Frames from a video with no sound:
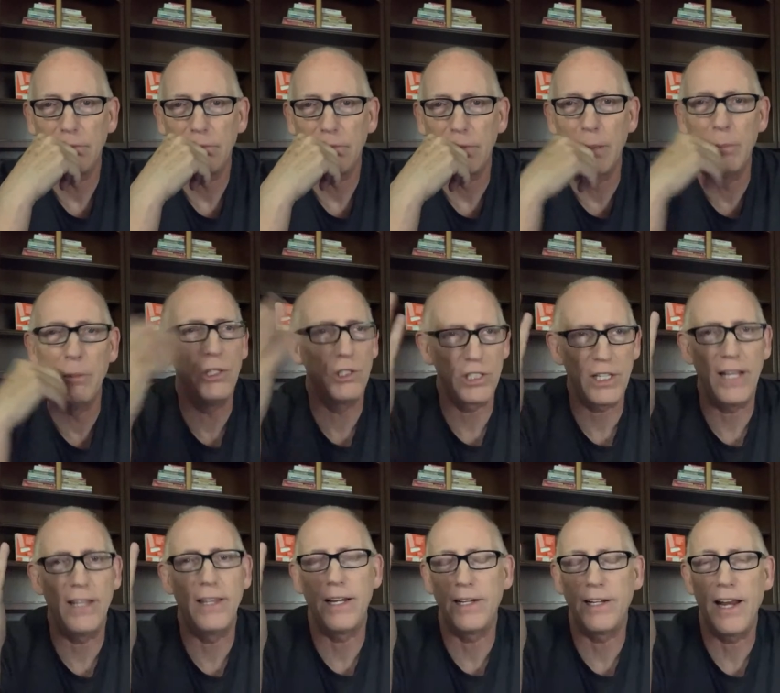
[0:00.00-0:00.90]
Let me just
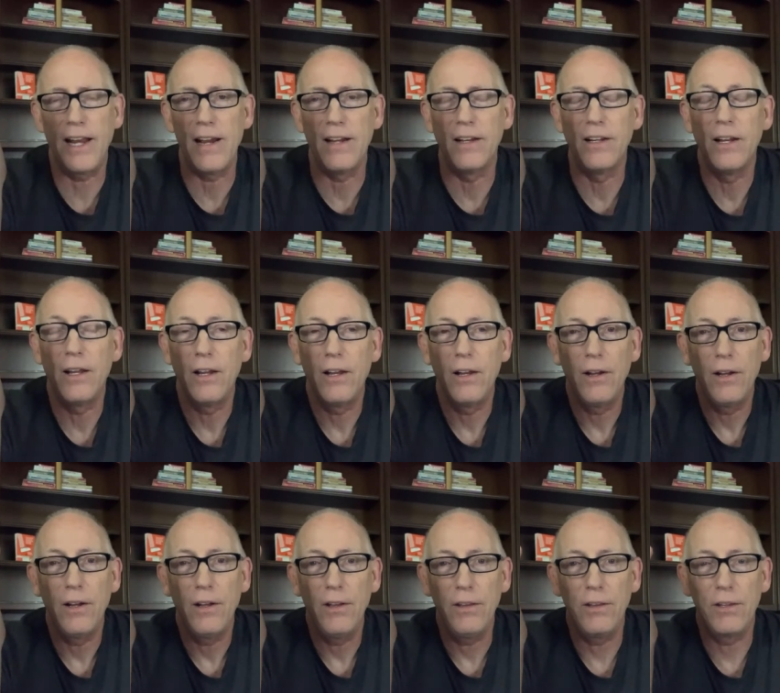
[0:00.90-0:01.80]
say that again.
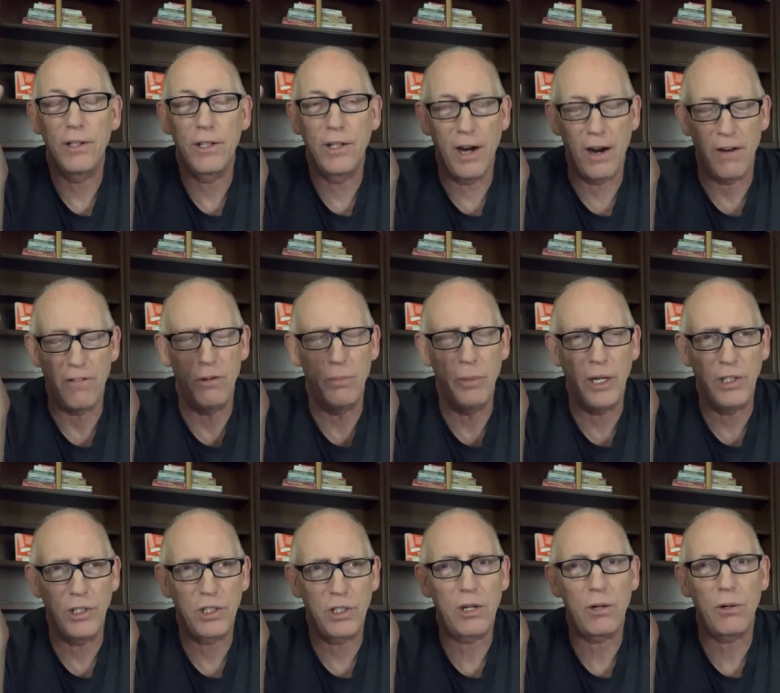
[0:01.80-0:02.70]
The
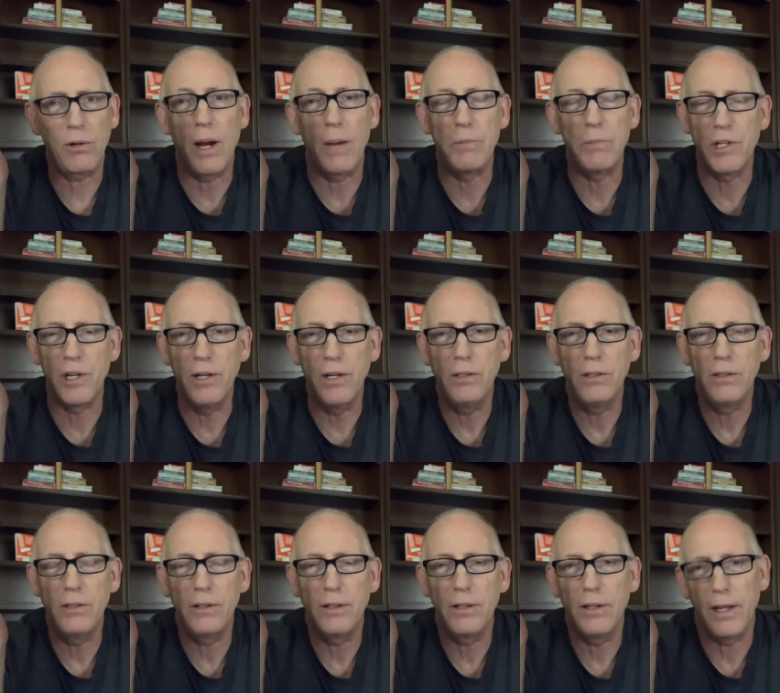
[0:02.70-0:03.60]
government's corruption,
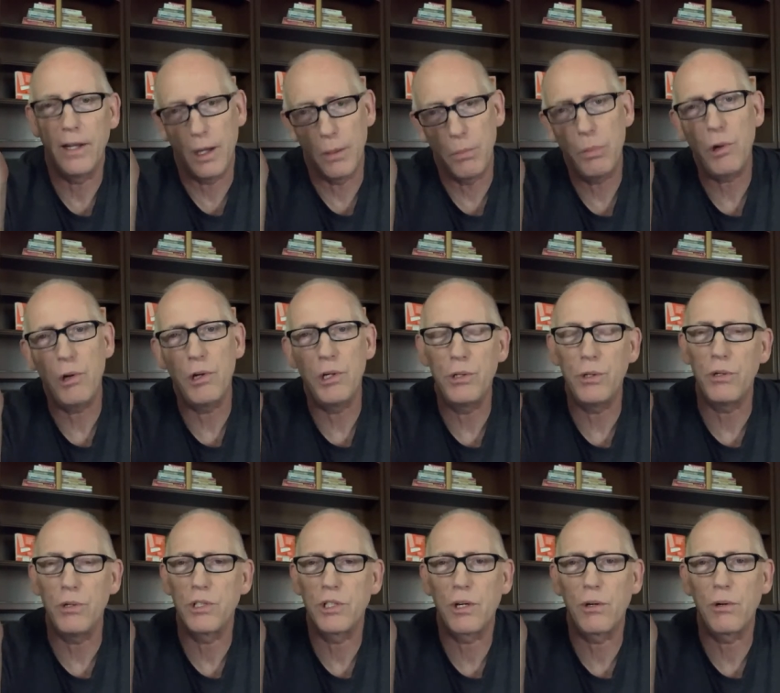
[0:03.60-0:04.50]
I'm pretty
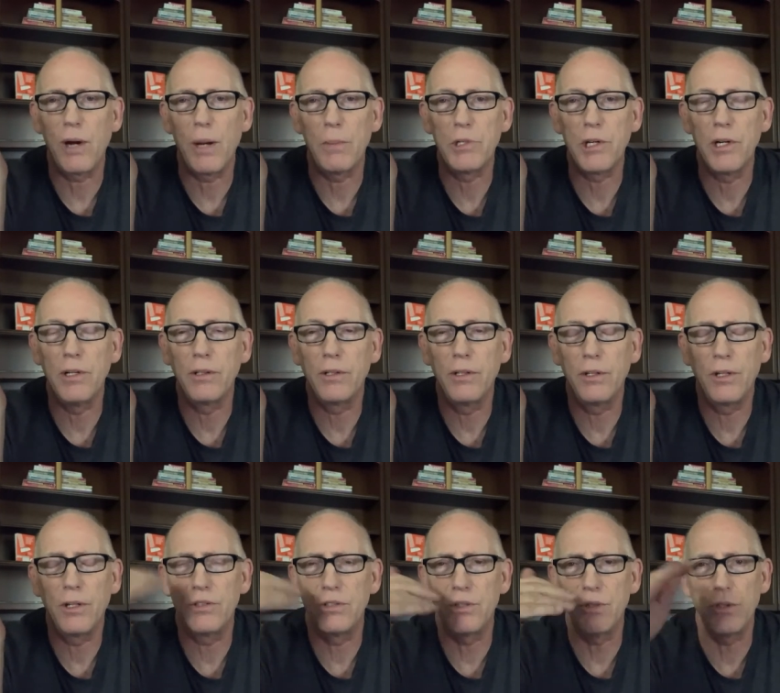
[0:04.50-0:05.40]
sure it's corruption
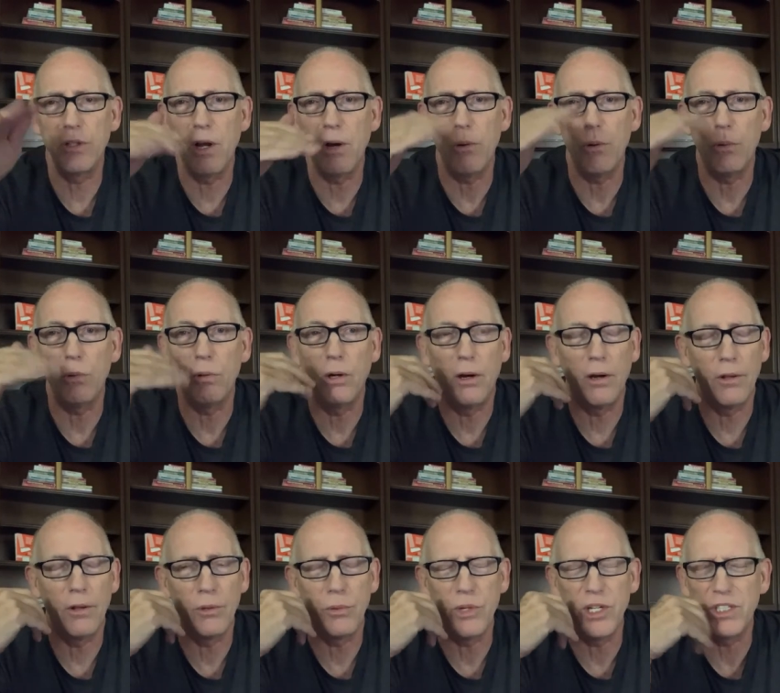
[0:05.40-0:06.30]
because there's no
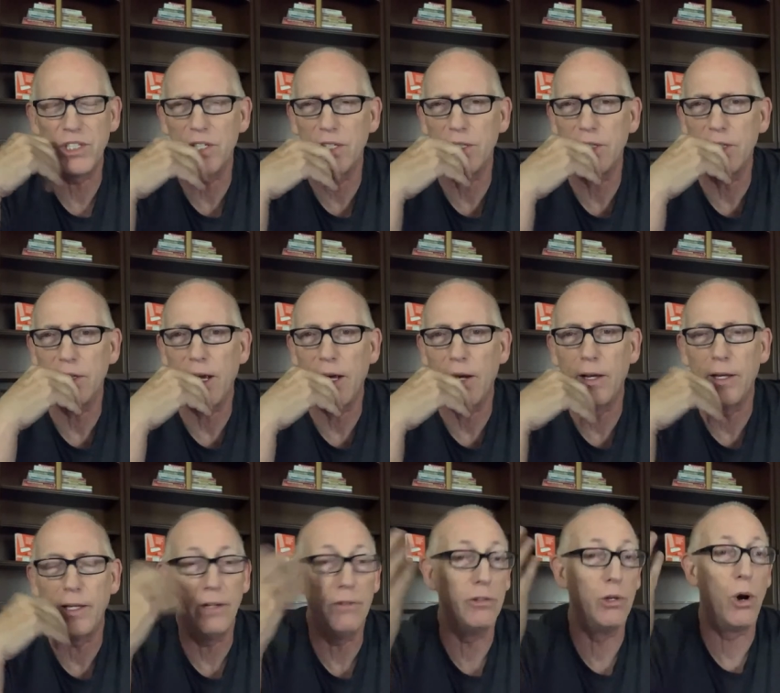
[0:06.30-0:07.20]
other reason uh,
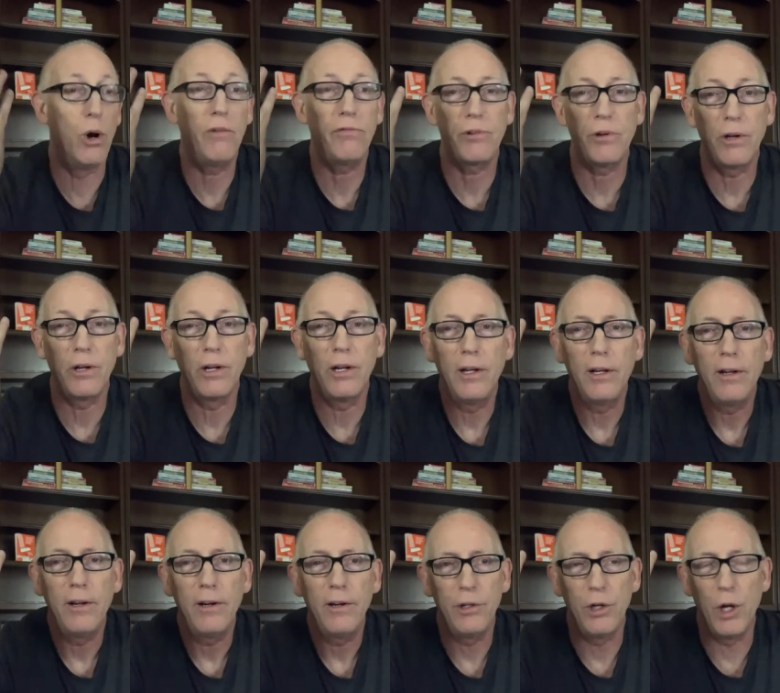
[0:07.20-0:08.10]
even offered.
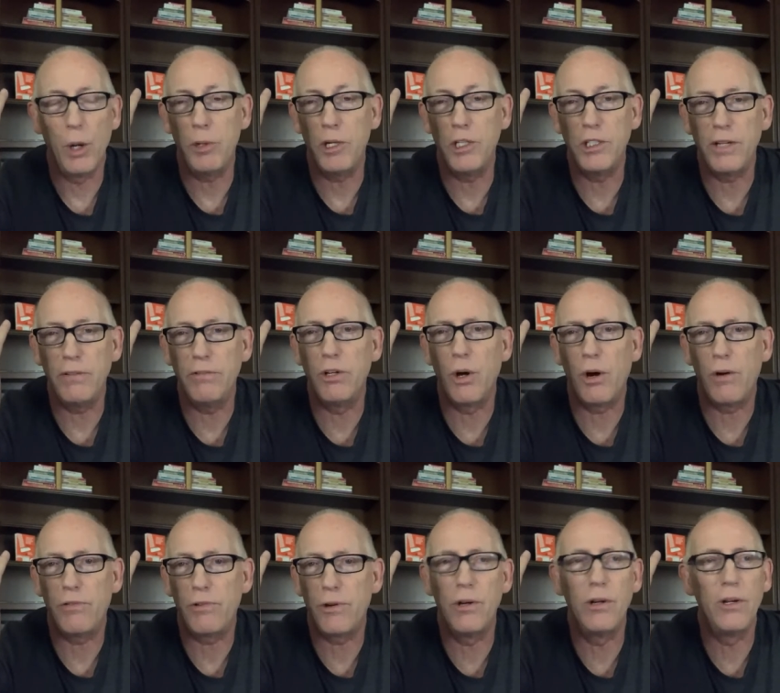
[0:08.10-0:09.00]
Nobody's even
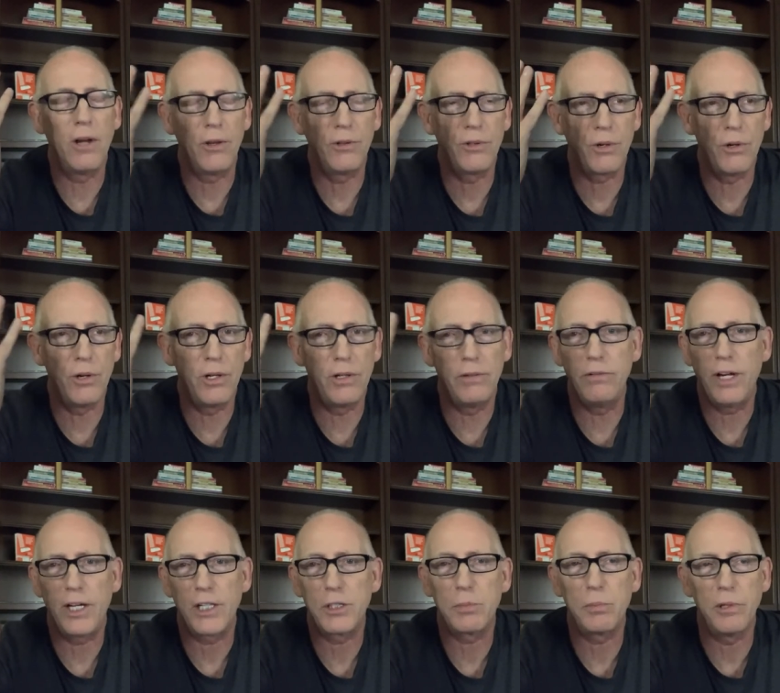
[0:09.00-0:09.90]
offered an alternative
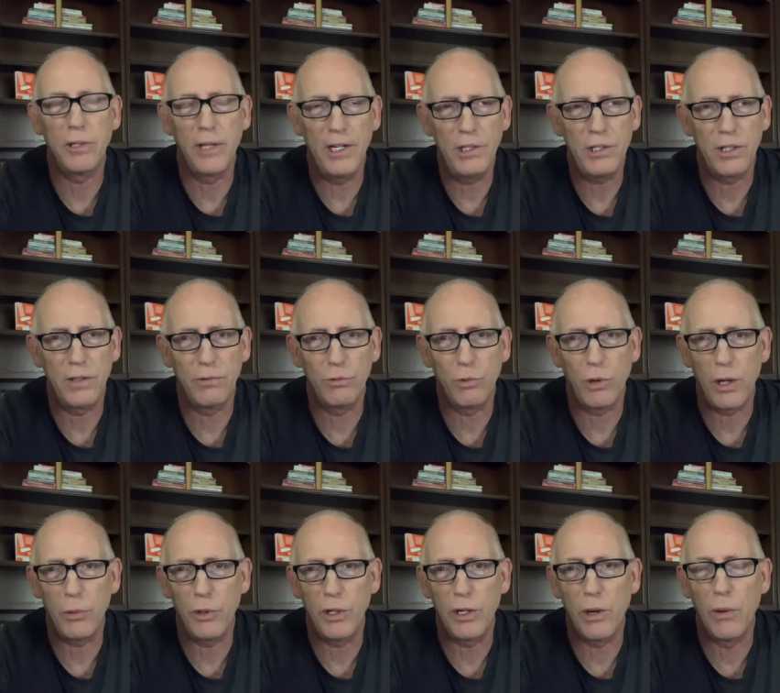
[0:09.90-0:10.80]
explanation of why
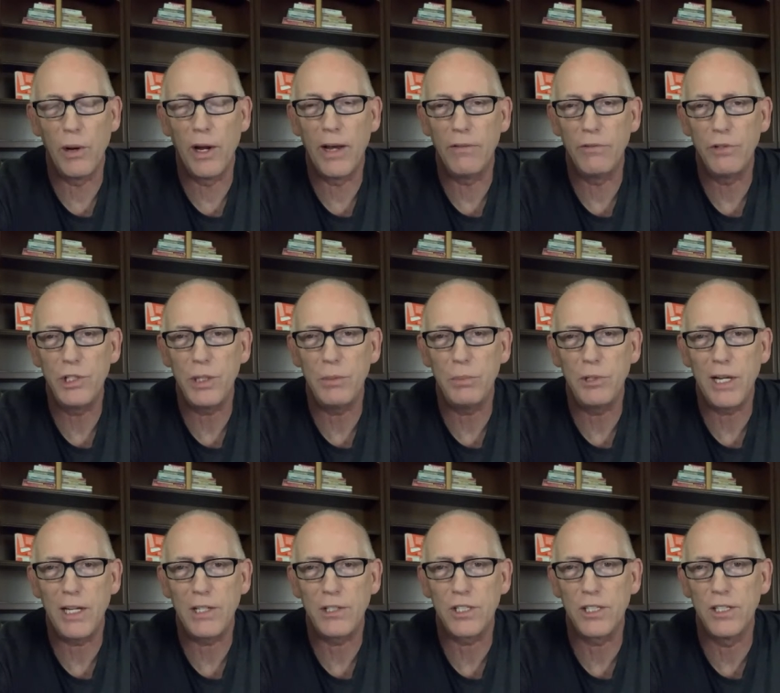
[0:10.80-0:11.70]
we don't have cheap
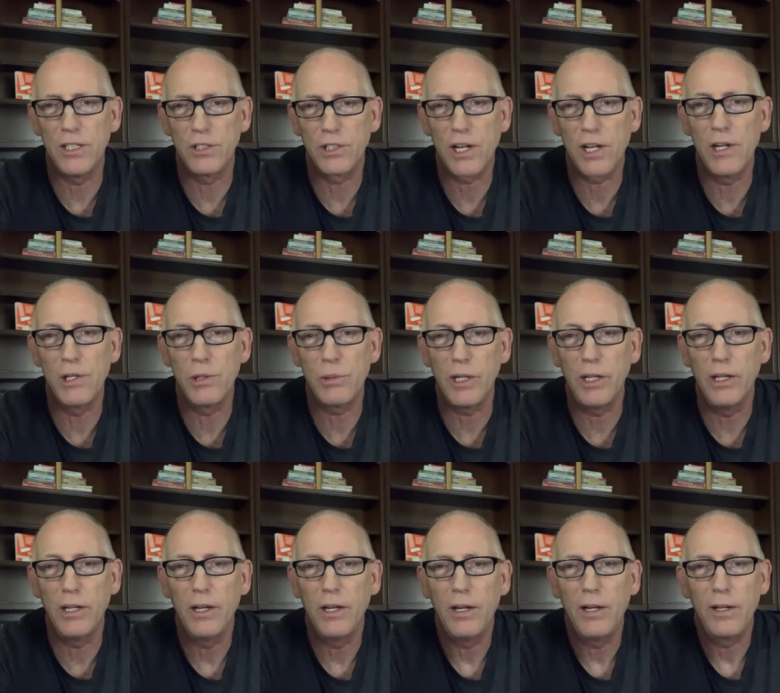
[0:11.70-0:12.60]
tests in this country
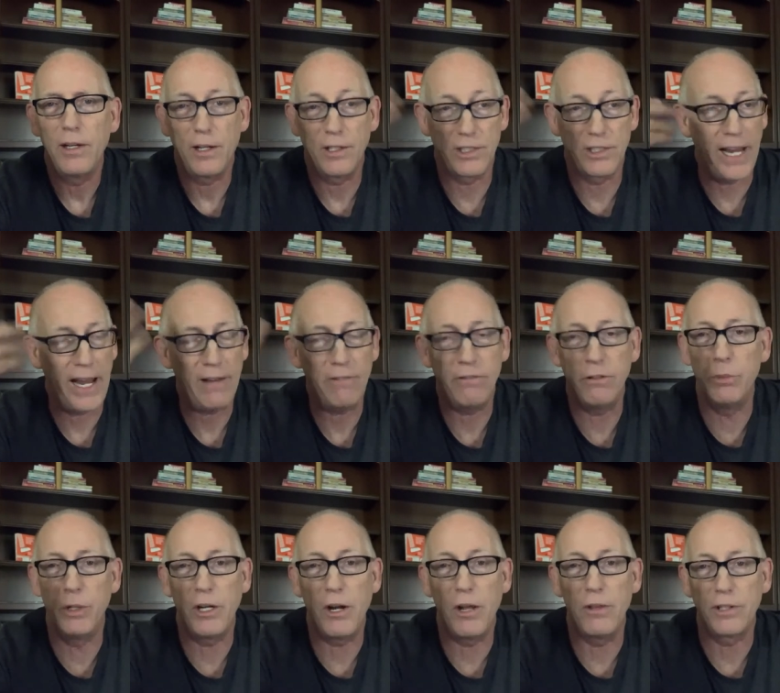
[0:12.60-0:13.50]
because they have
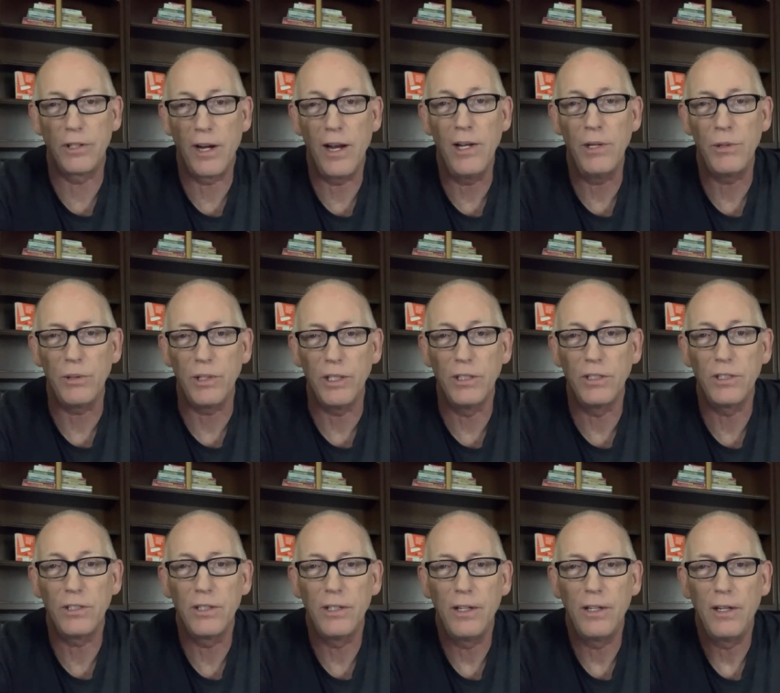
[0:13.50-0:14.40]
them in other
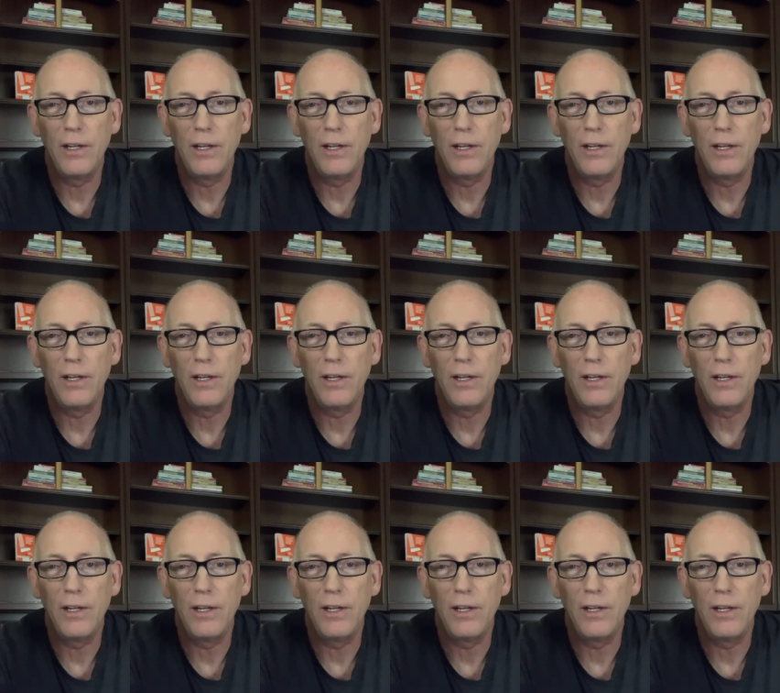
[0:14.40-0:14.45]
countries.